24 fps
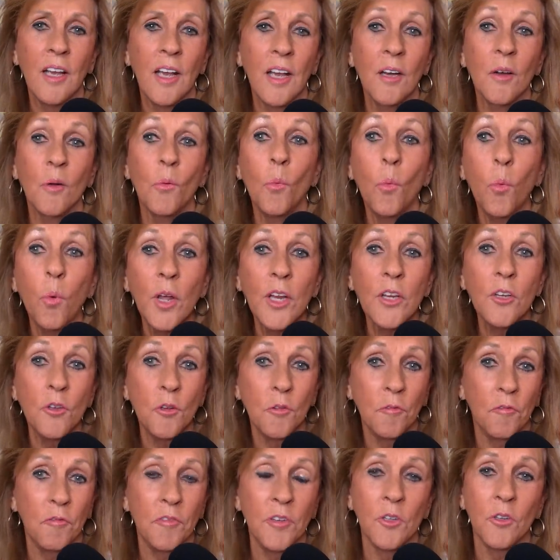uh, when
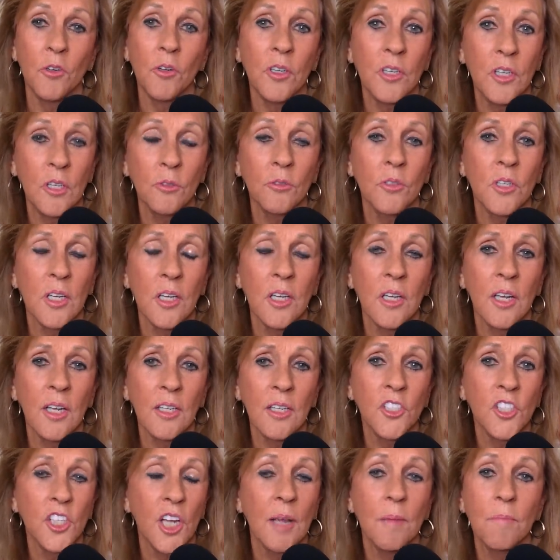you feel guilty
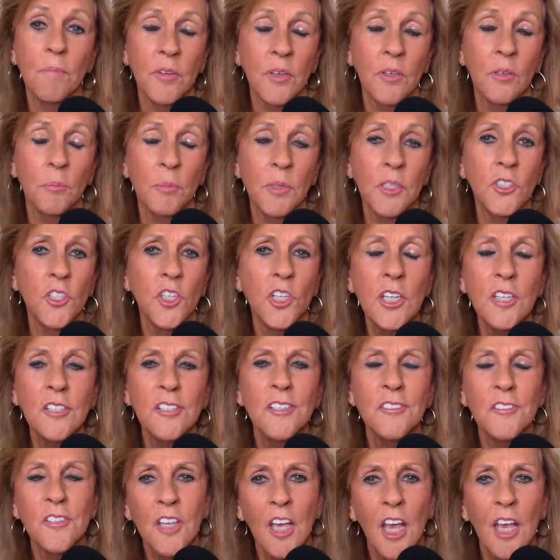and shameful. But
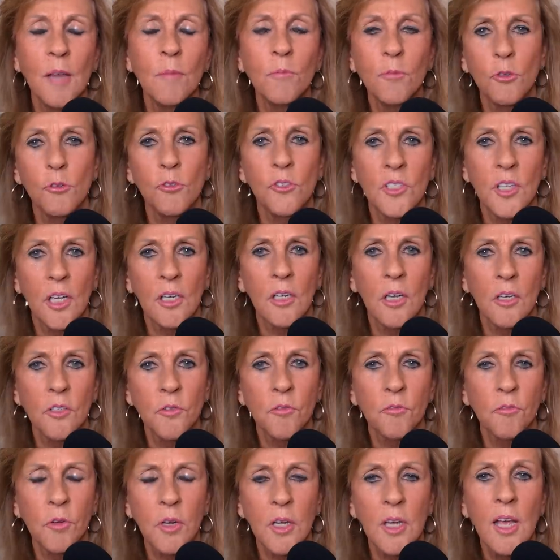Jesus came to set
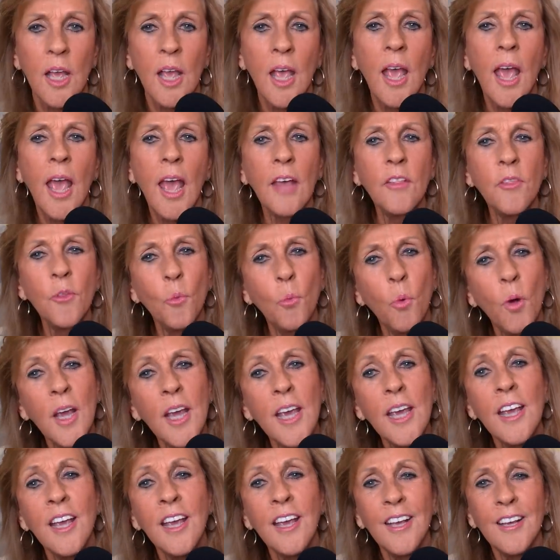us free. And the
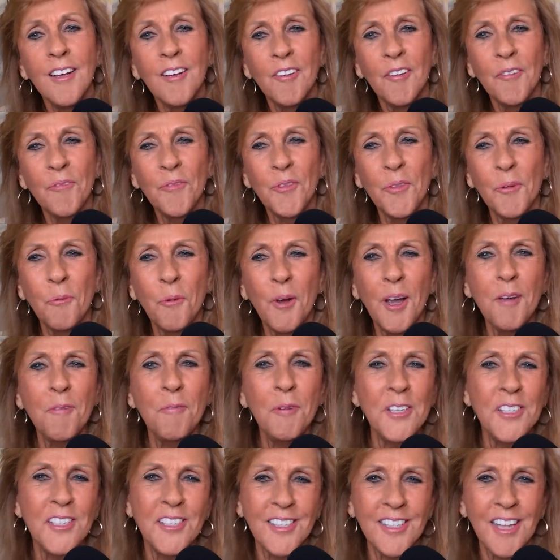way, the way
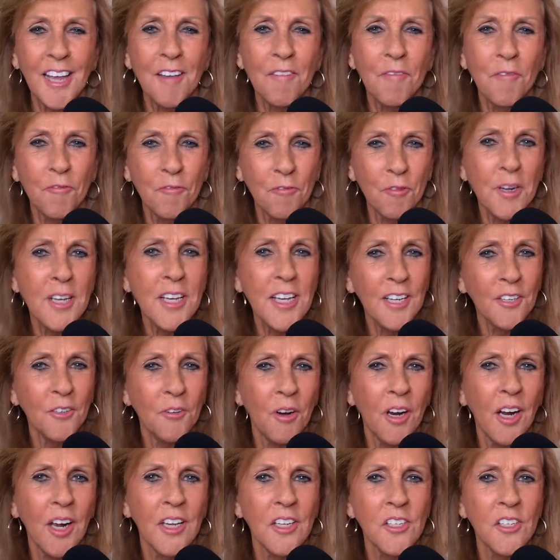we stay free in
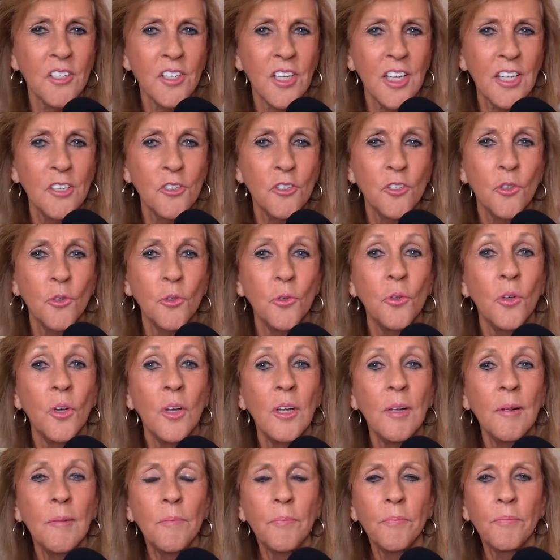Christ is to
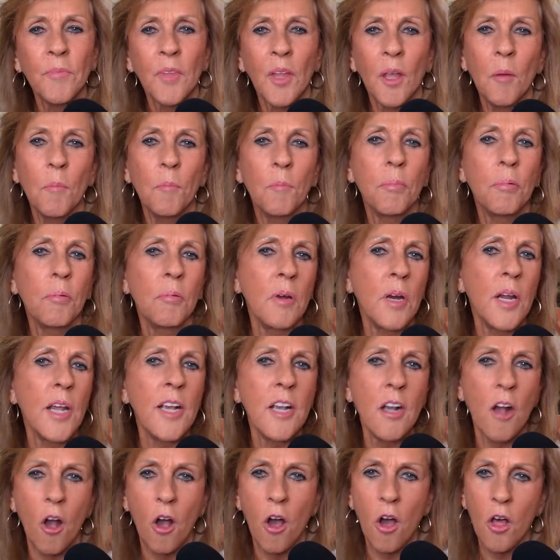
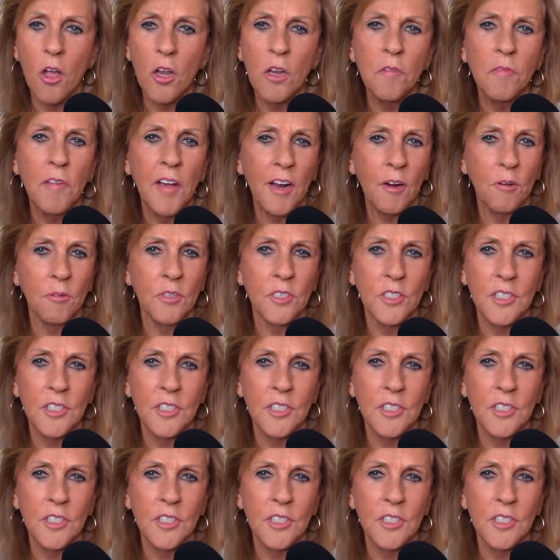bring all of our